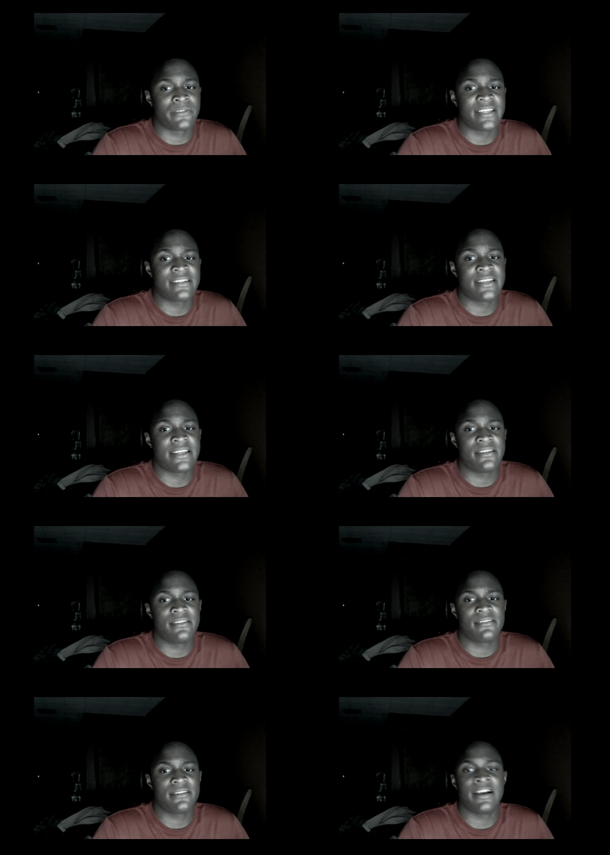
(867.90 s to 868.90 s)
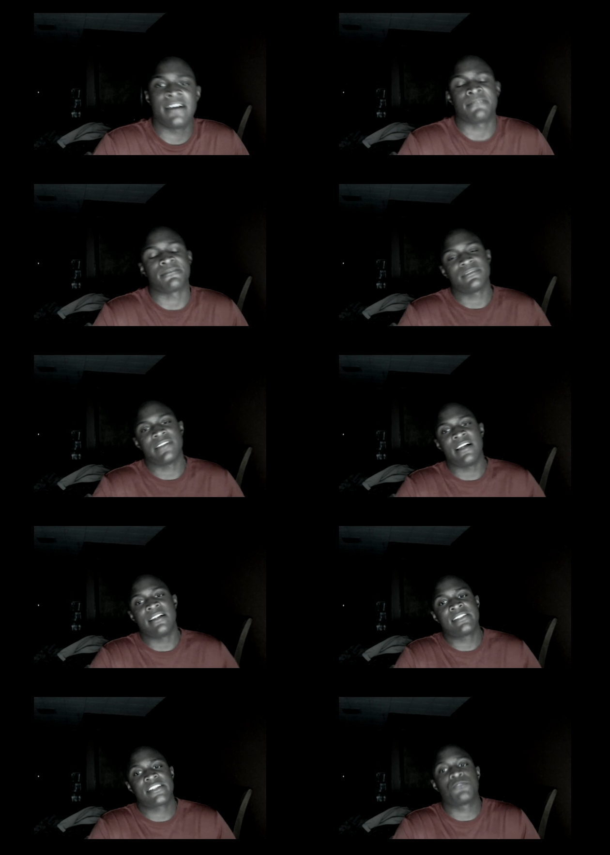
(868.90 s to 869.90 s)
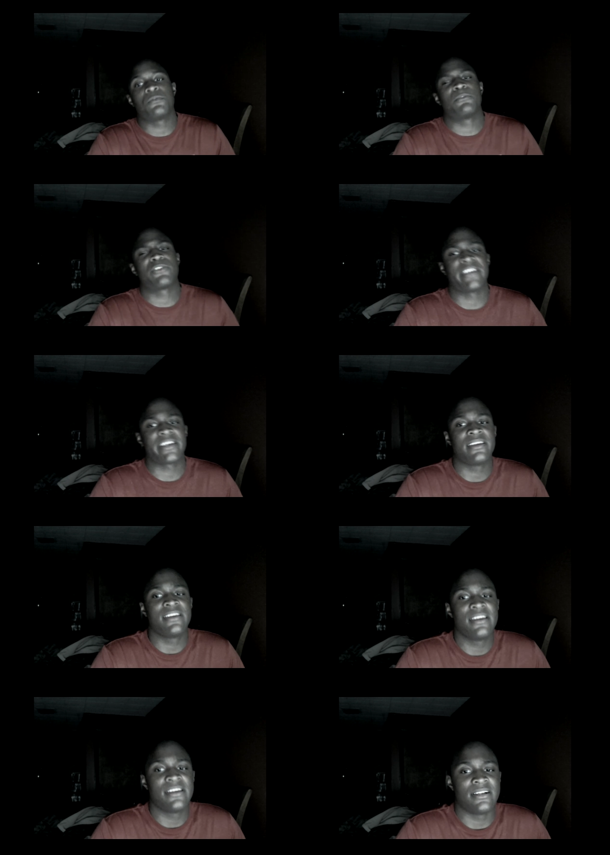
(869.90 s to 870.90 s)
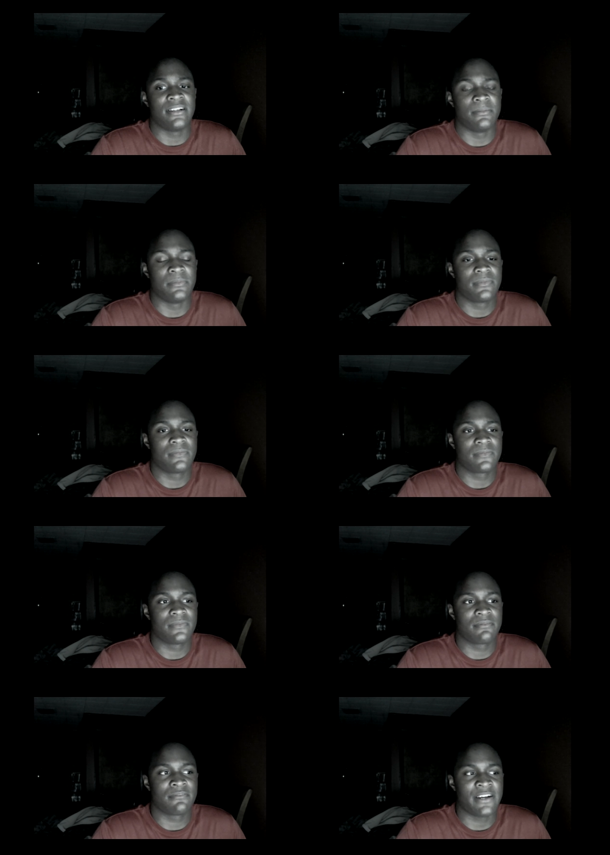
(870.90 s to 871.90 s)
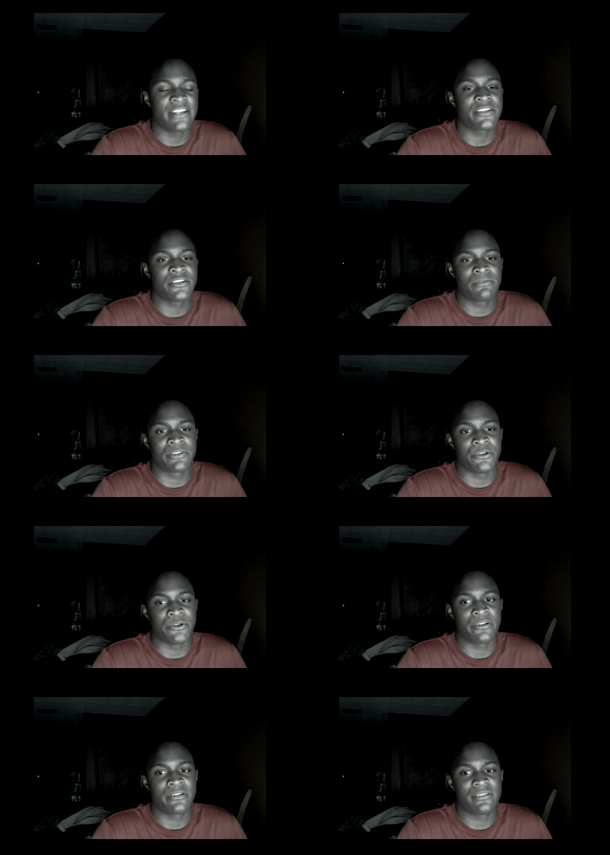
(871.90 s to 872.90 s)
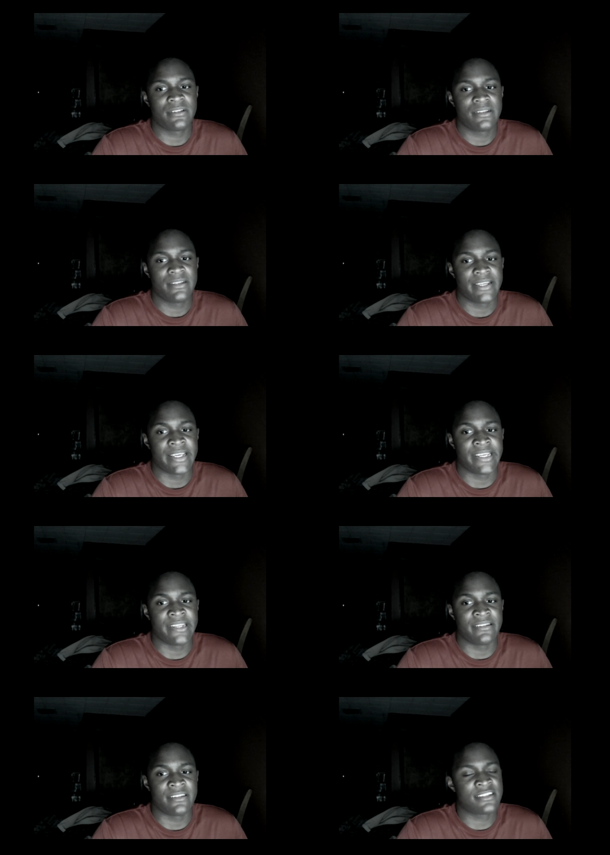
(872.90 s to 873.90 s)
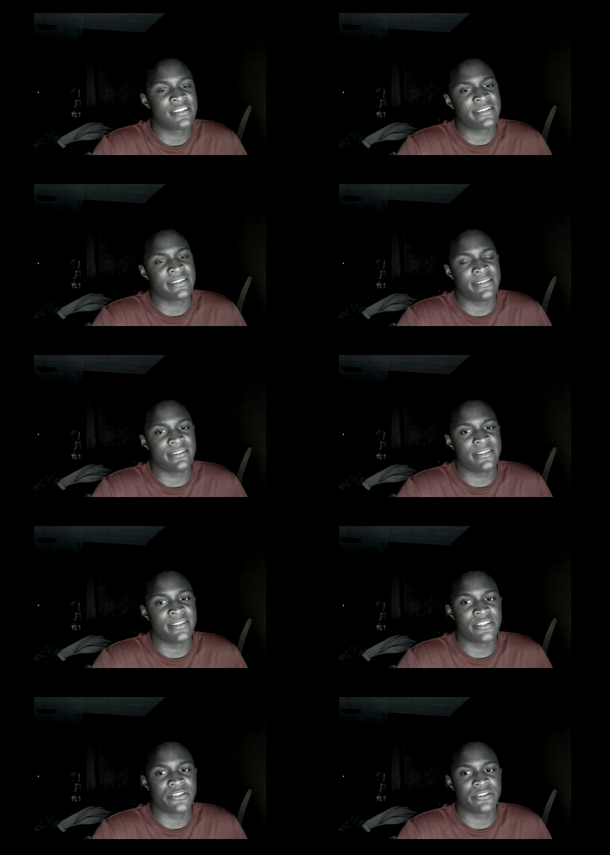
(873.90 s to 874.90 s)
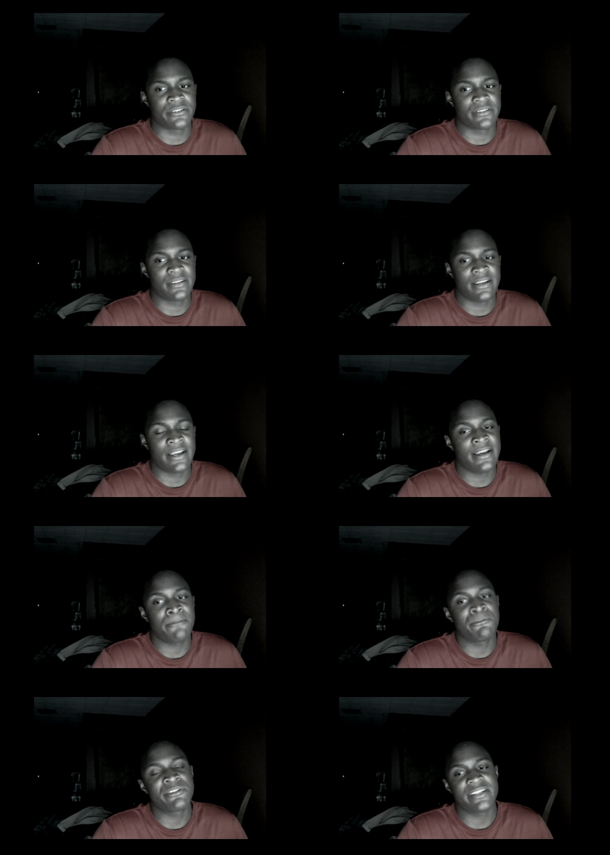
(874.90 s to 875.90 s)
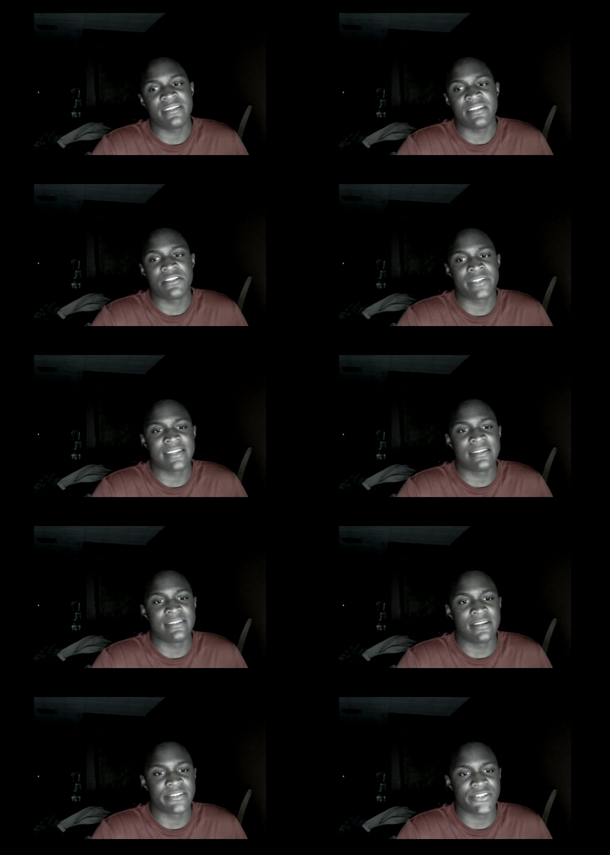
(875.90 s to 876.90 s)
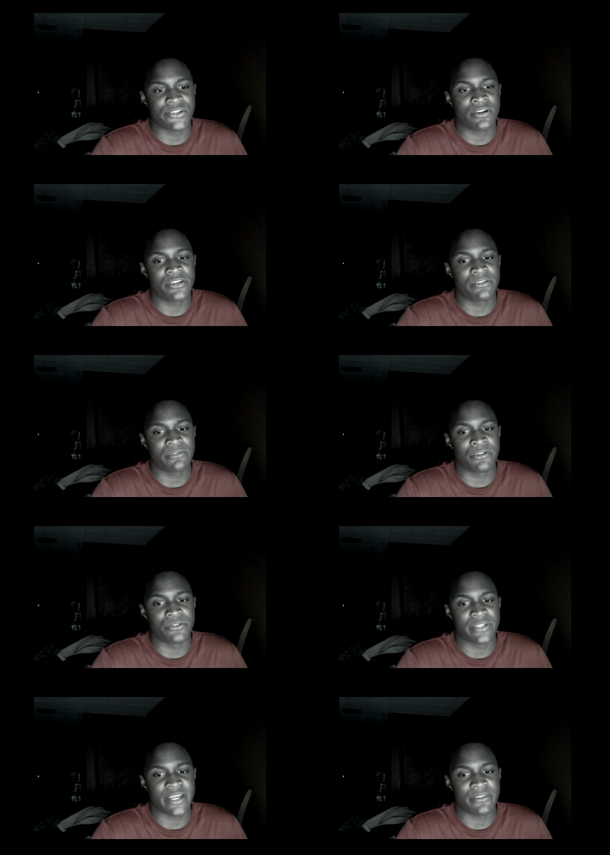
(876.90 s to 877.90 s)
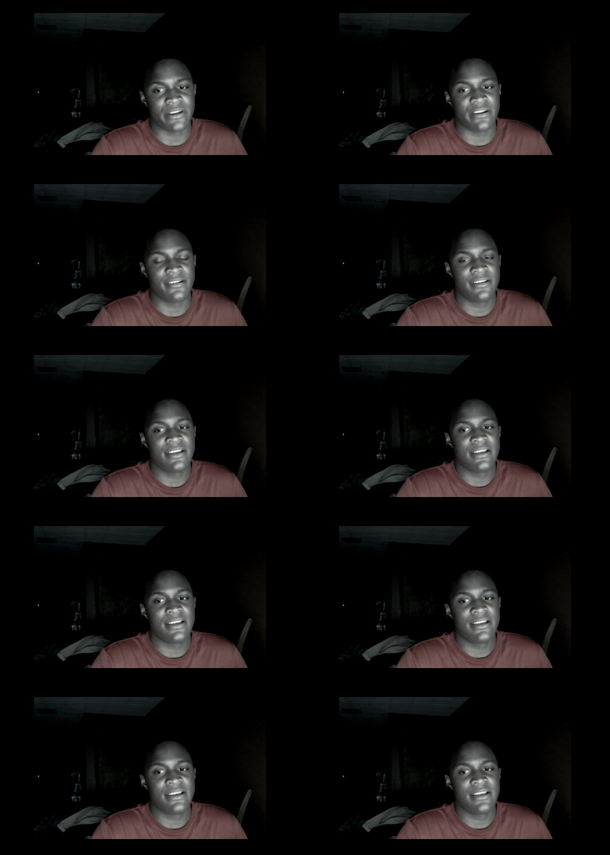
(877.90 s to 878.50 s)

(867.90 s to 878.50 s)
with that said, I'll touch on one more thing. Find a good recruiter. And this is easier. I won't say it's easier said than done, because there are good recruiters out there.